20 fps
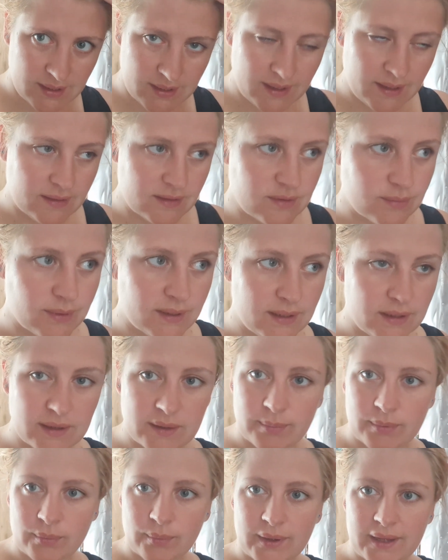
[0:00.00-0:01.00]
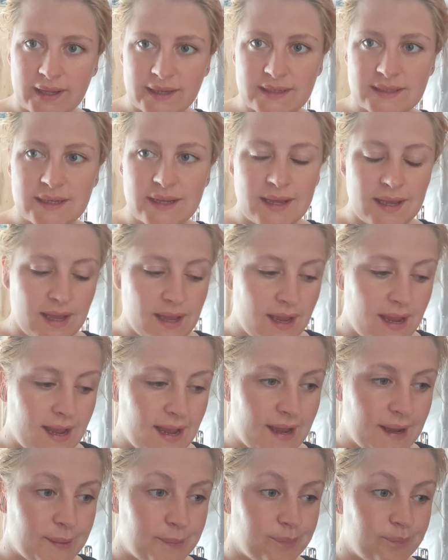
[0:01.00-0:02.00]
hence why I look a bit weird.
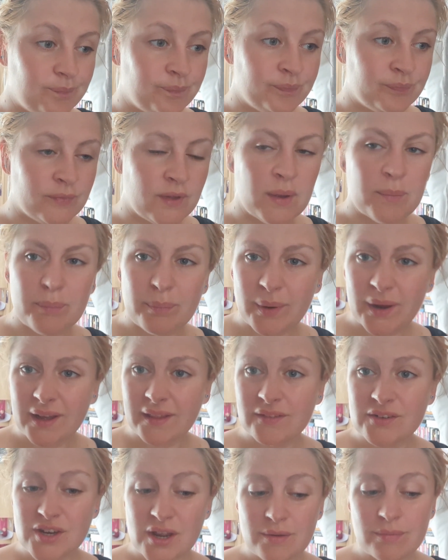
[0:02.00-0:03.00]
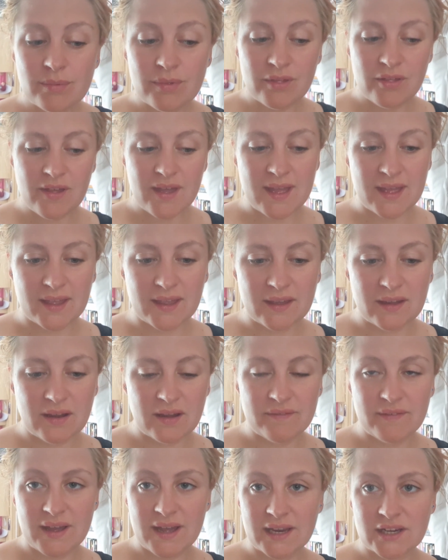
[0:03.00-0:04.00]
But I don't think
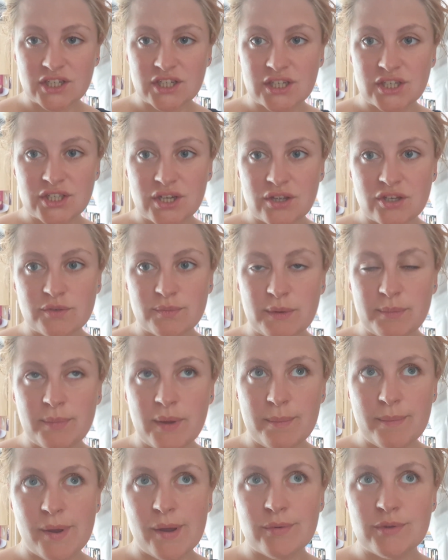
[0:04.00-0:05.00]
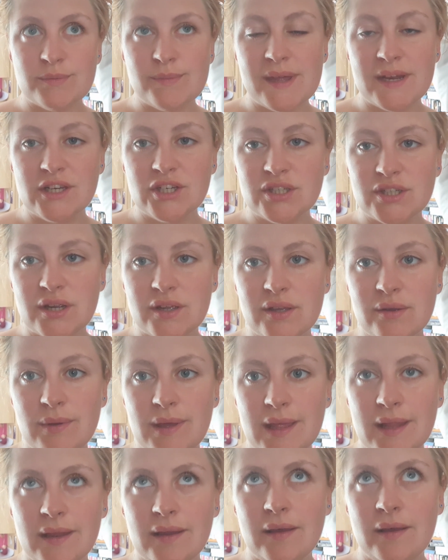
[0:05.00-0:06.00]
I've actually showed you my bump. I was meant to show you
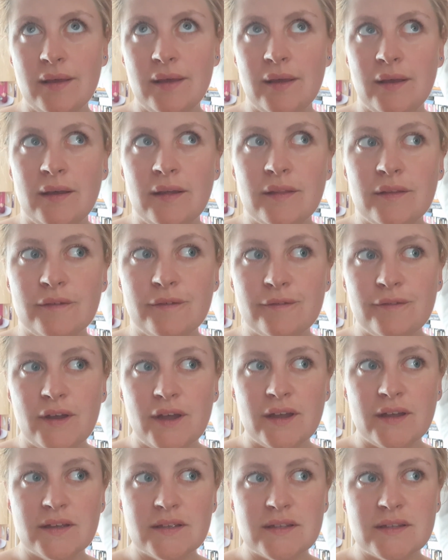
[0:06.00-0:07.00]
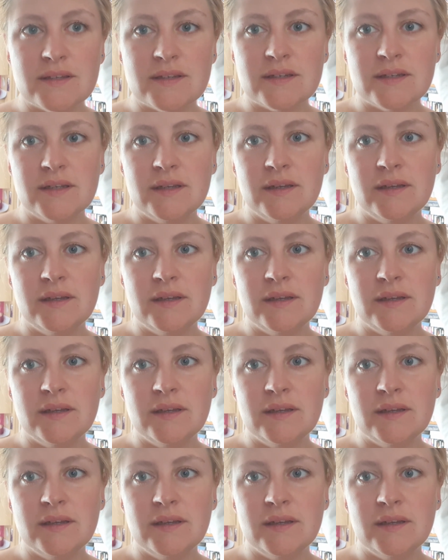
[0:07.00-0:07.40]
in the first